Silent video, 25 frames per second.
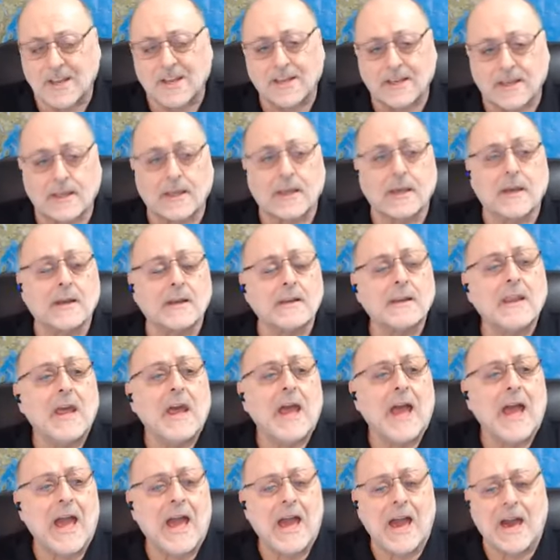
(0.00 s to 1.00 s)
Again,
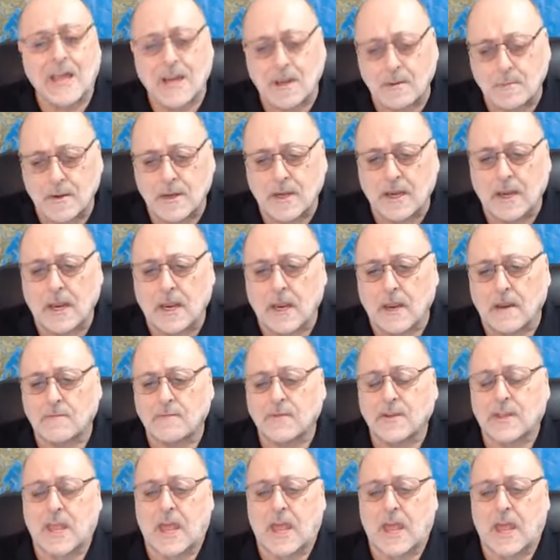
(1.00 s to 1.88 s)
Adam and Eve